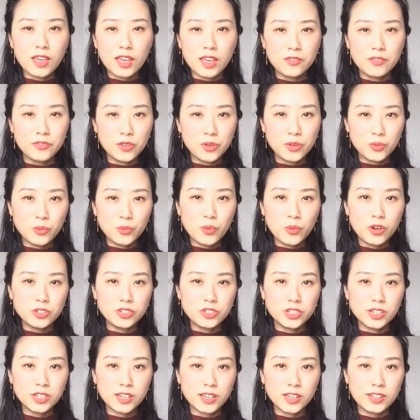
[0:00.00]
If you're
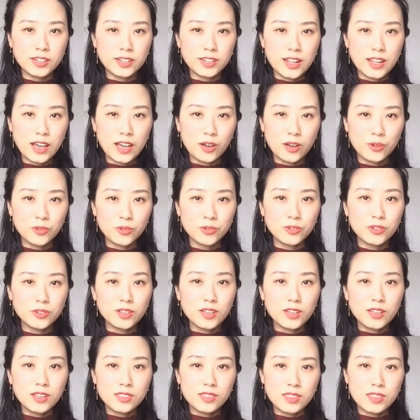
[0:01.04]
watching it now,
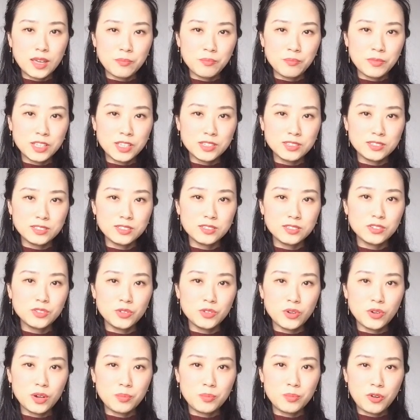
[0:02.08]
that means
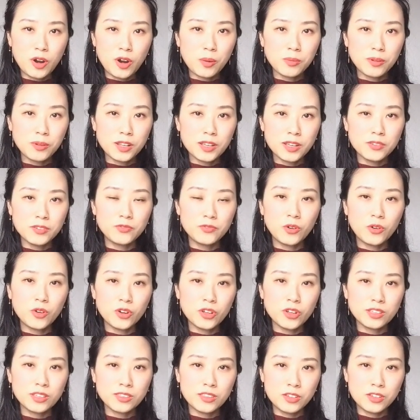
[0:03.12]
you're probably
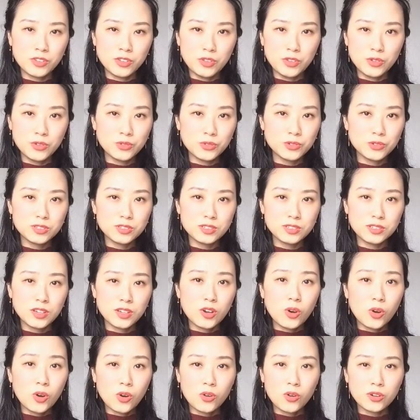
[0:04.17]
following the news
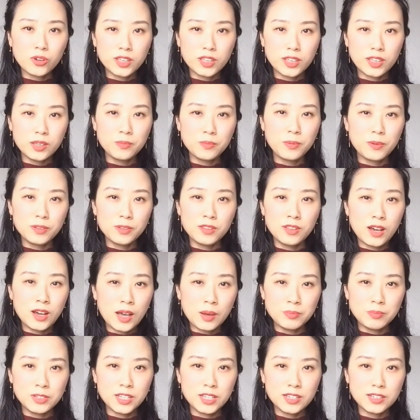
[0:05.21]
or keep the
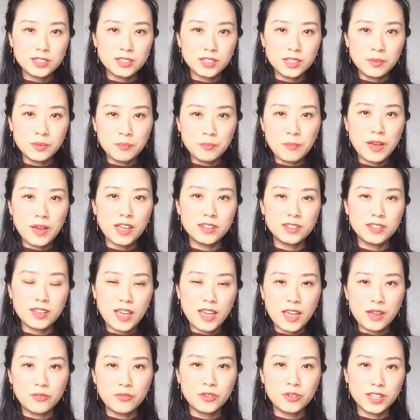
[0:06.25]
update in mind
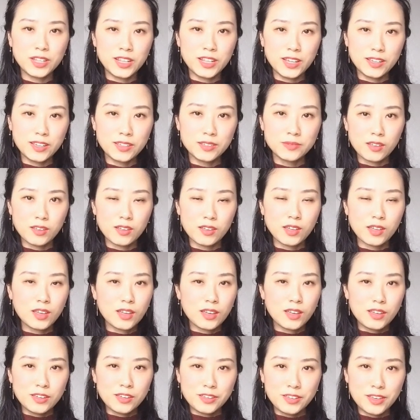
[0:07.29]
every day.
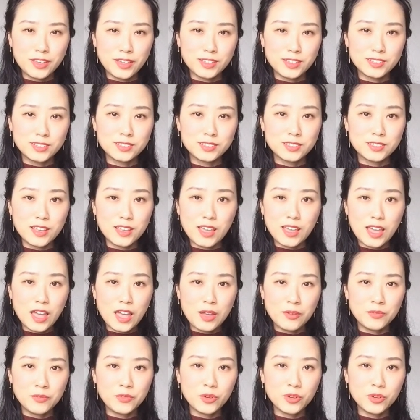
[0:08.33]
Yes,
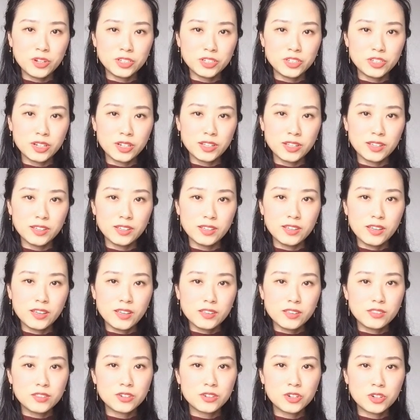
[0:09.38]
unfortunately,
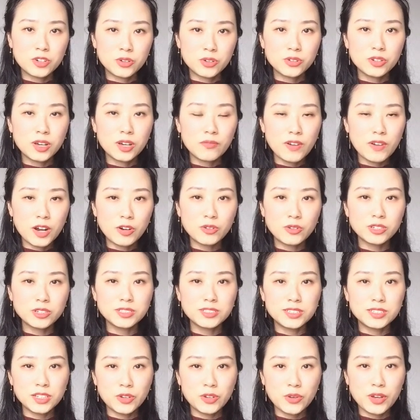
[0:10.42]
the coronavirus
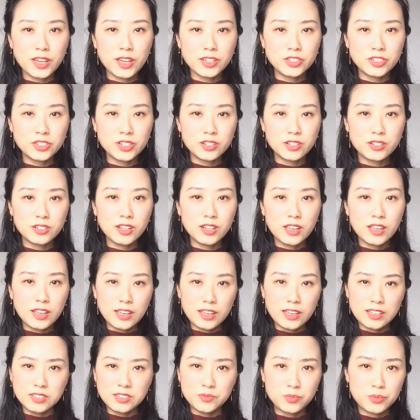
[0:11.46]
situation
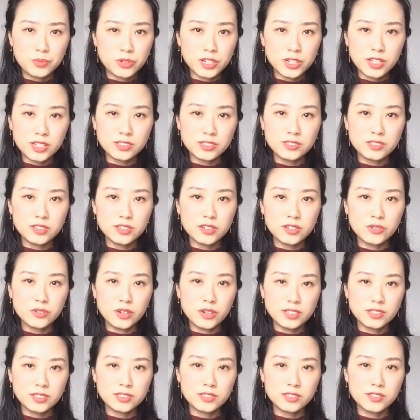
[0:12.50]
is pretty
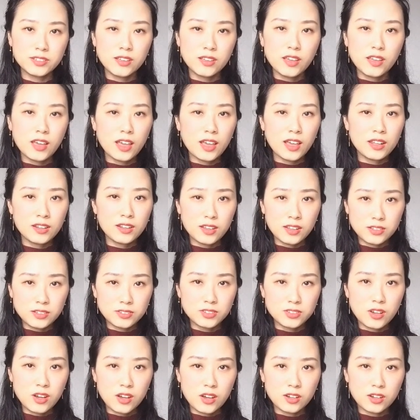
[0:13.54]
serious and it
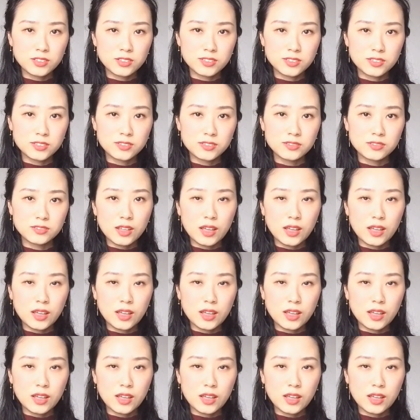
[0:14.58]
sucks.